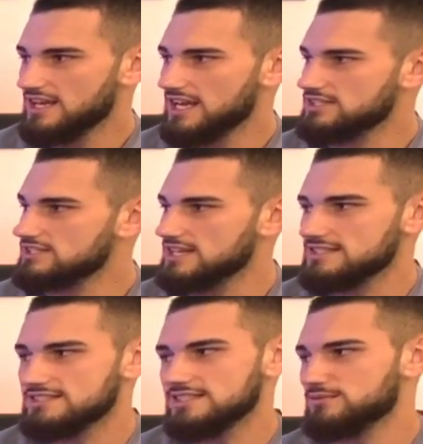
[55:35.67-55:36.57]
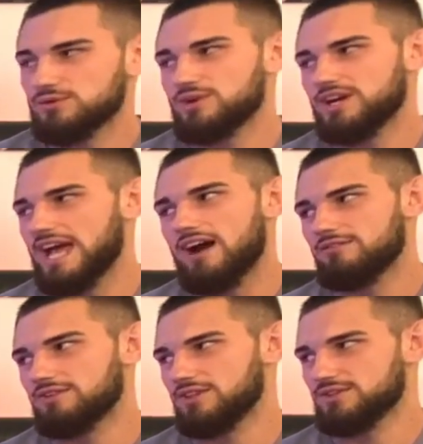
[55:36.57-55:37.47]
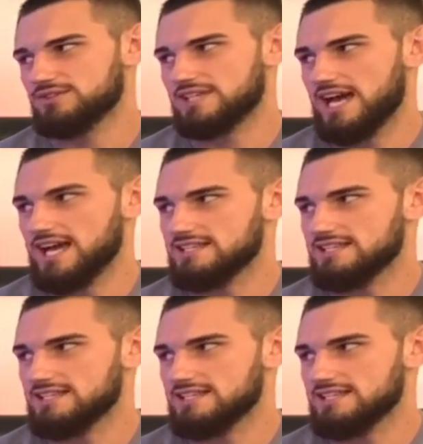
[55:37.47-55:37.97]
It just doesn't seem to work out for those guys.